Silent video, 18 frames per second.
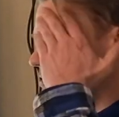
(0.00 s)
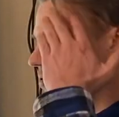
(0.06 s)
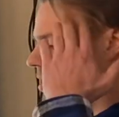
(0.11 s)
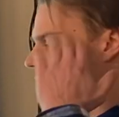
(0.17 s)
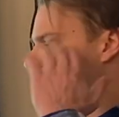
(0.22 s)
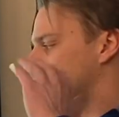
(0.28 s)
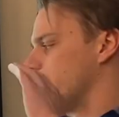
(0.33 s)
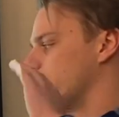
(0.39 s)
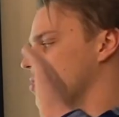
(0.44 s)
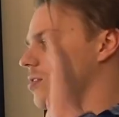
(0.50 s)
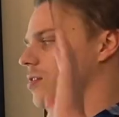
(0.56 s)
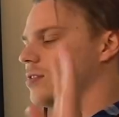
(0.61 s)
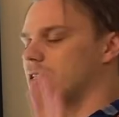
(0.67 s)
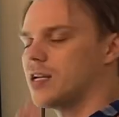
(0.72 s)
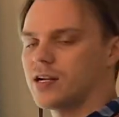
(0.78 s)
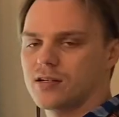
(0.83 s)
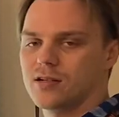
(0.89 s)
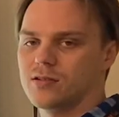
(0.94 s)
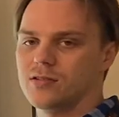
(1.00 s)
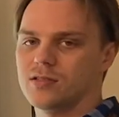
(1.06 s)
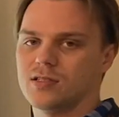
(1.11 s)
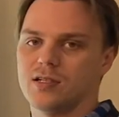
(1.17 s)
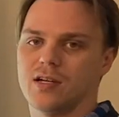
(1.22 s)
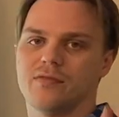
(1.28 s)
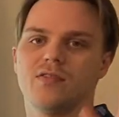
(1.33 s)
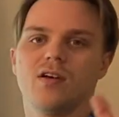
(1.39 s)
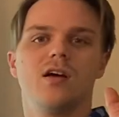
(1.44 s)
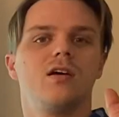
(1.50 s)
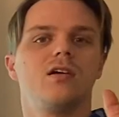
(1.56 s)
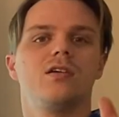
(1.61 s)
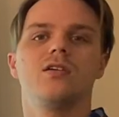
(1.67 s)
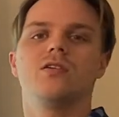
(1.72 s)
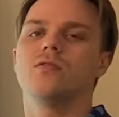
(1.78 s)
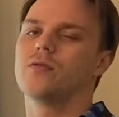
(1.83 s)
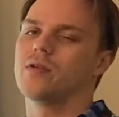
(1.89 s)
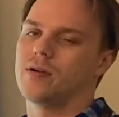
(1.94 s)
I know this is all technical stuff.
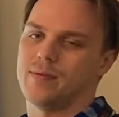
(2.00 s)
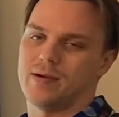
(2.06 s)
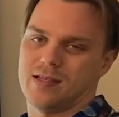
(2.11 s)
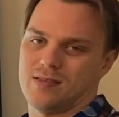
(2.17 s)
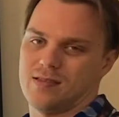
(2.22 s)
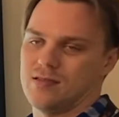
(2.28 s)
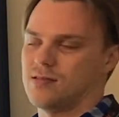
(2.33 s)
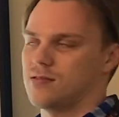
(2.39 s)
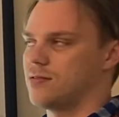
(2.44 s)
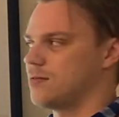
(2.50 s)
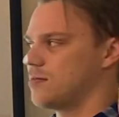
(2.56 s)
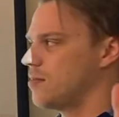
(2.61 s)
You don't worry about this.